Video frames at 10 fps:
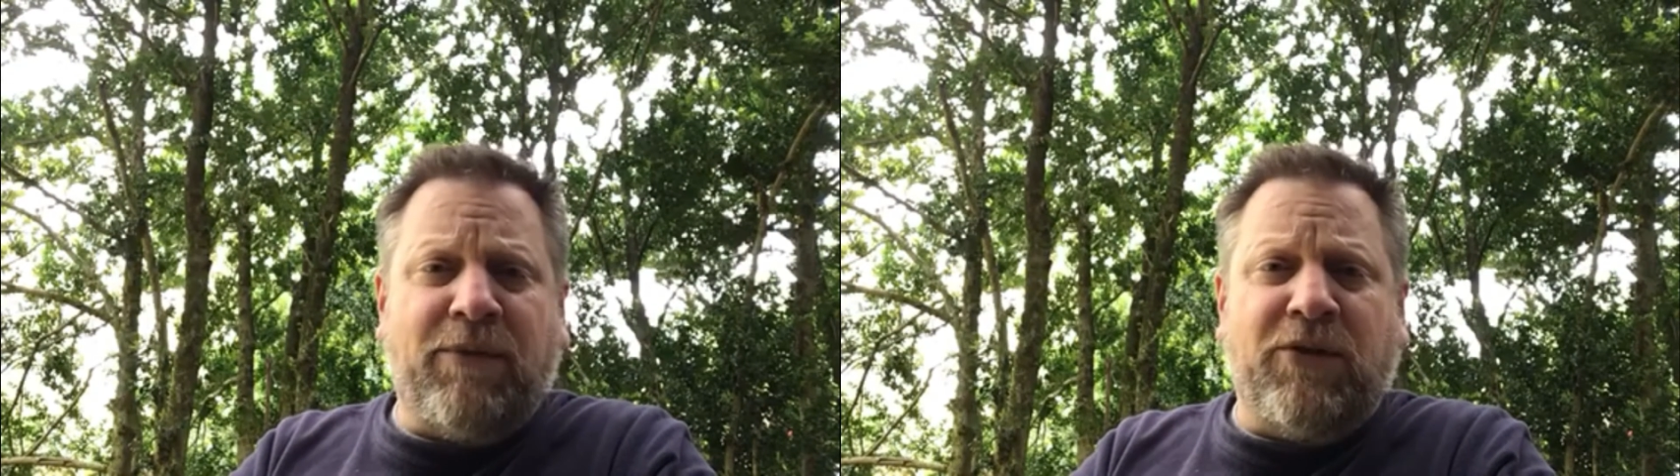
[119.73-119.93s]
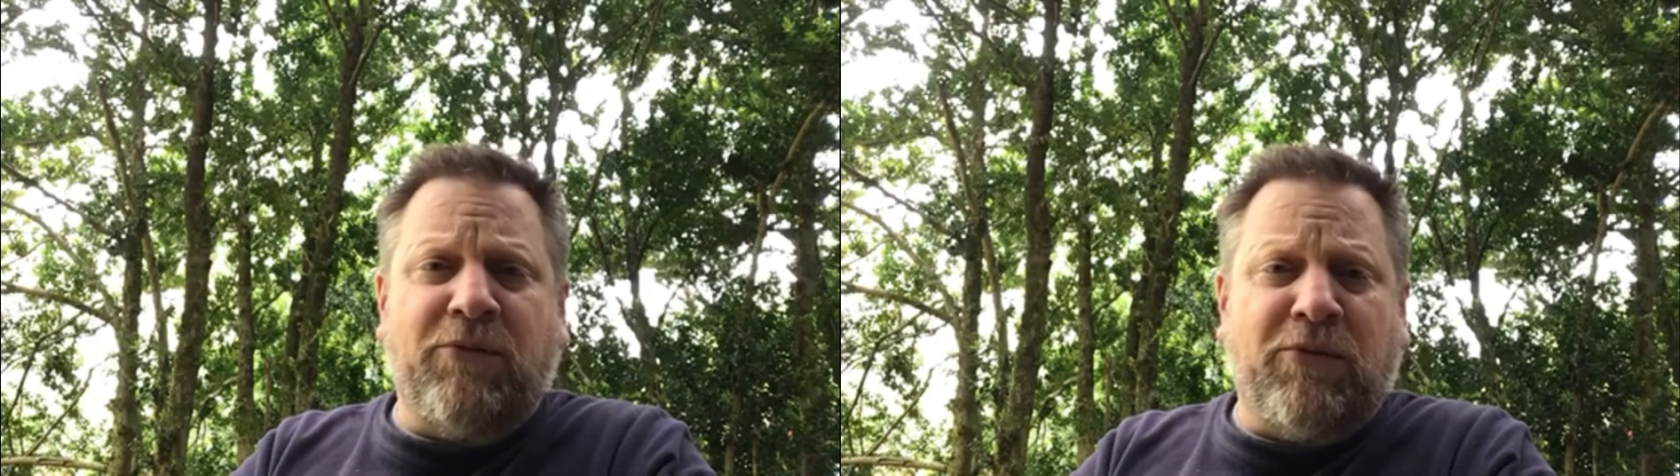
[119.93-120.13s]

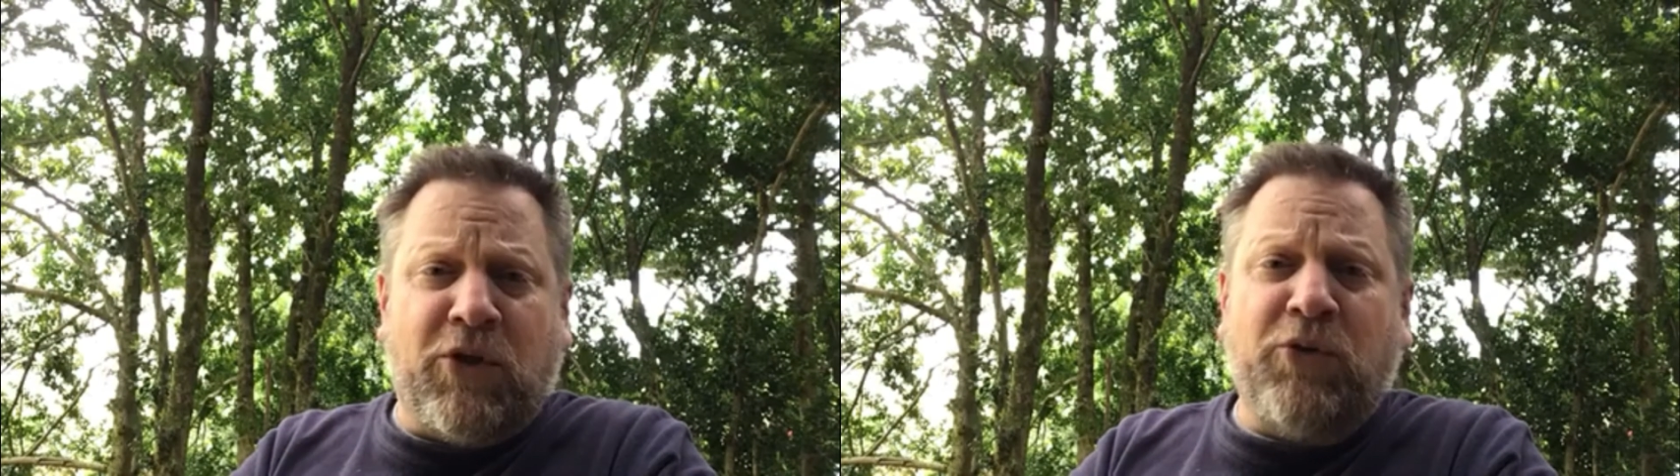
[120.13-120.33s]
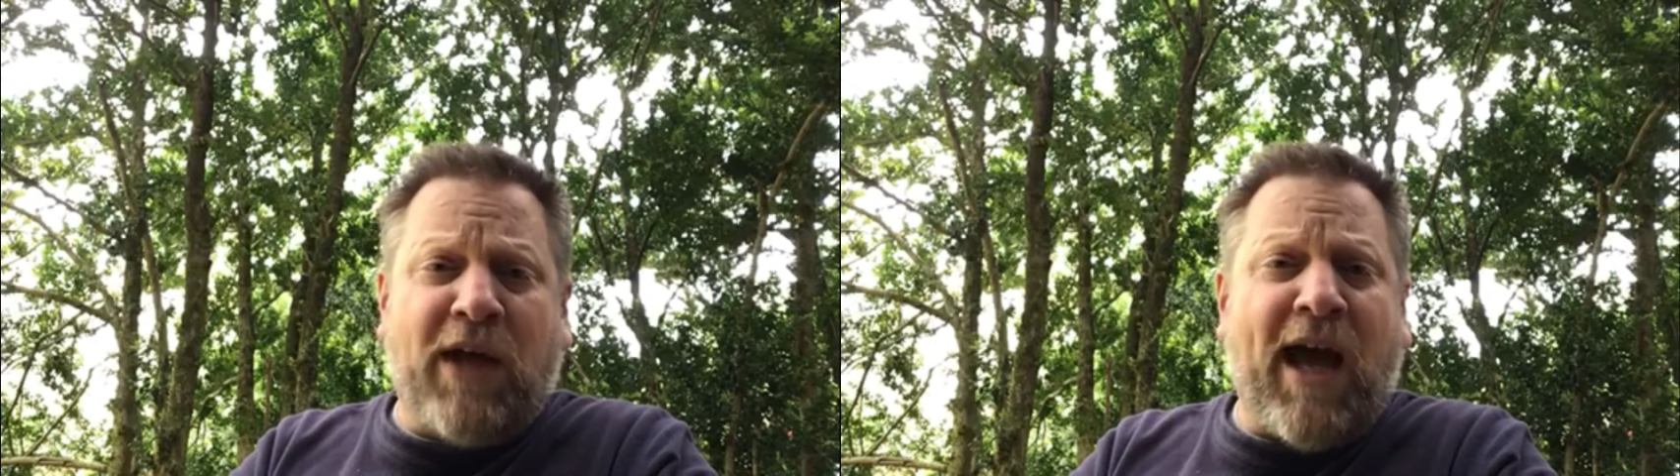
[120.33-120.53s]

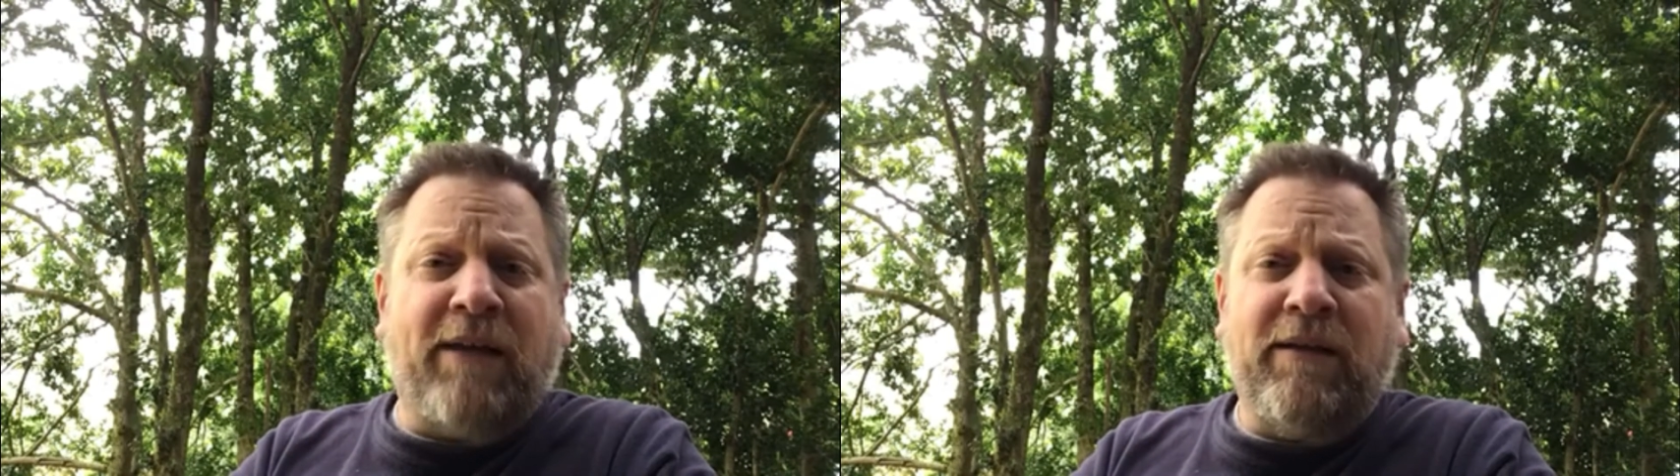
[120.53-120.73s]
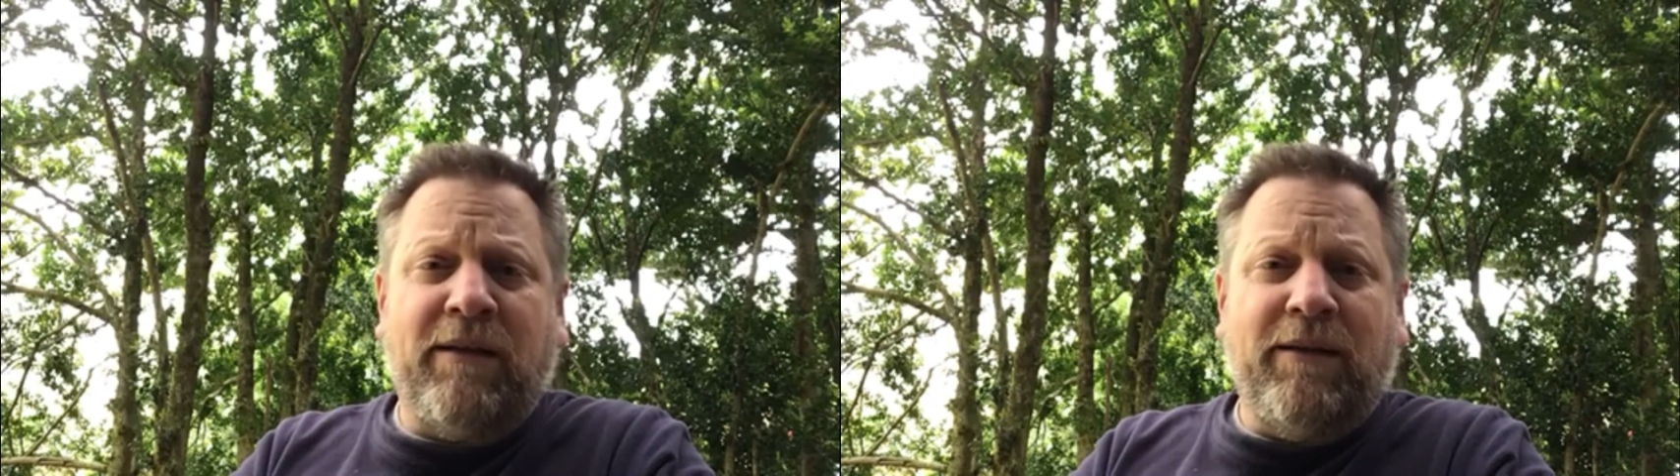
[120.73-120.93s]
Do
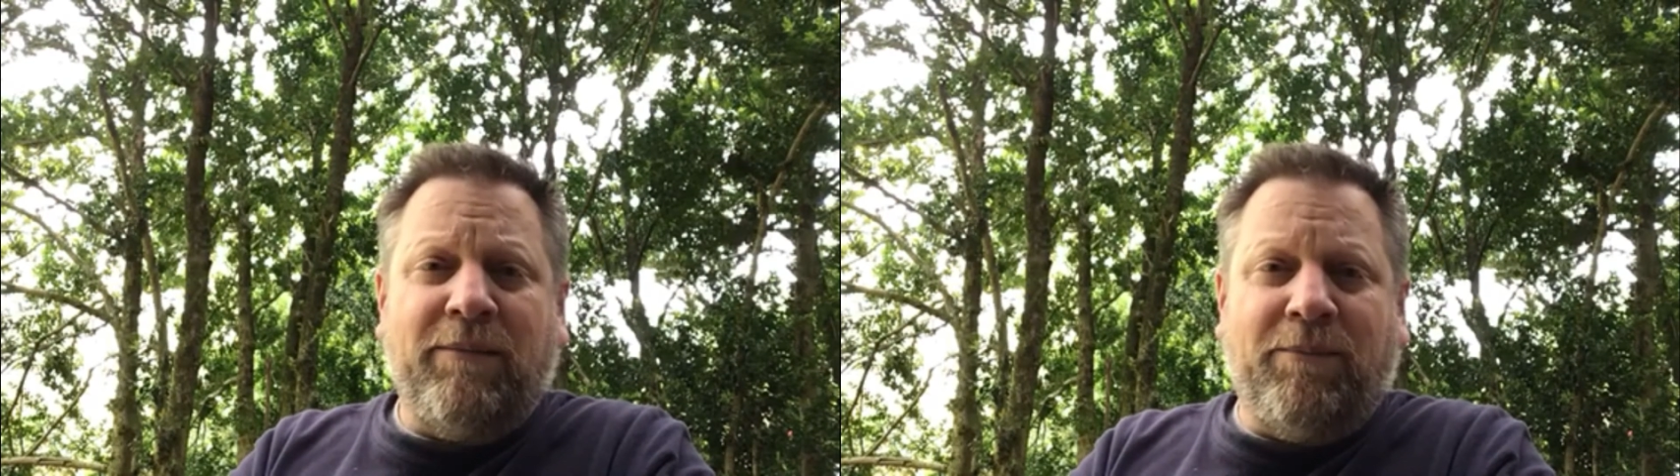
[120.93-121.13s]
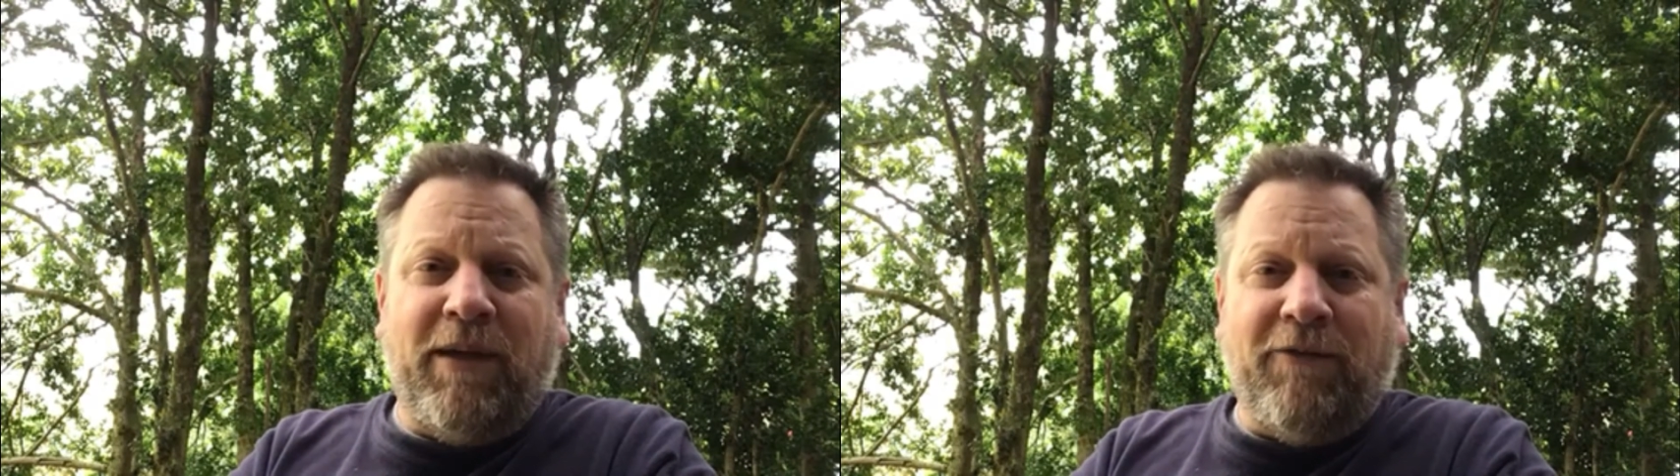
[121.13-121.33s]
not
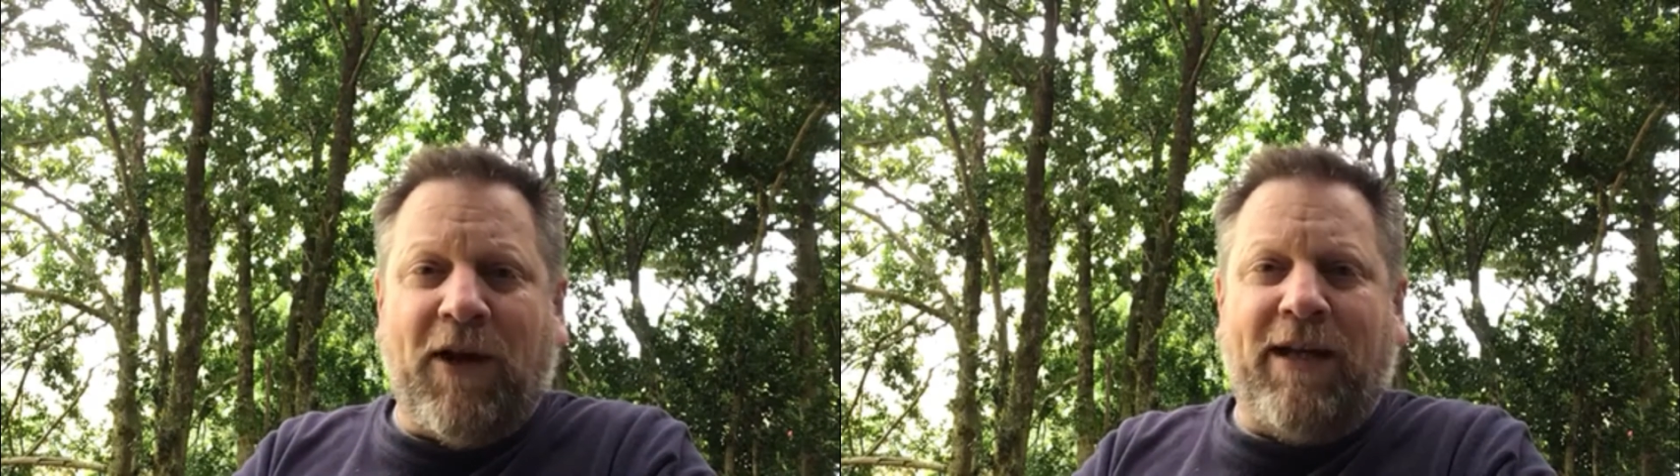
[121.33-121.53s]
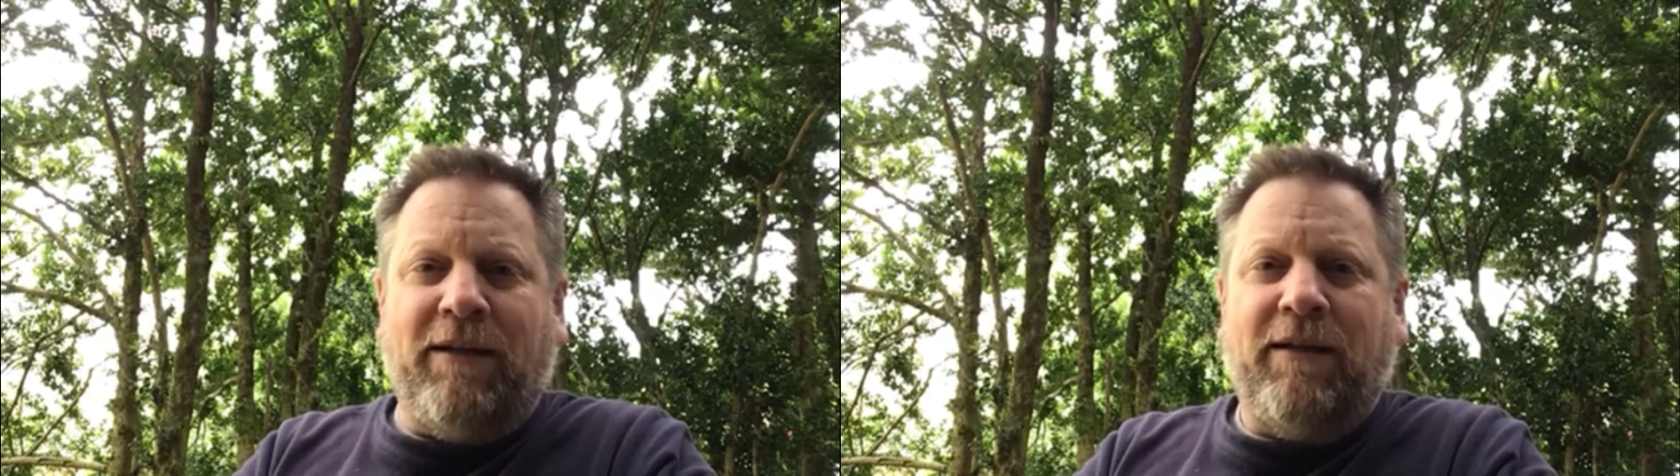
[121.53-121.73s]
be afraid.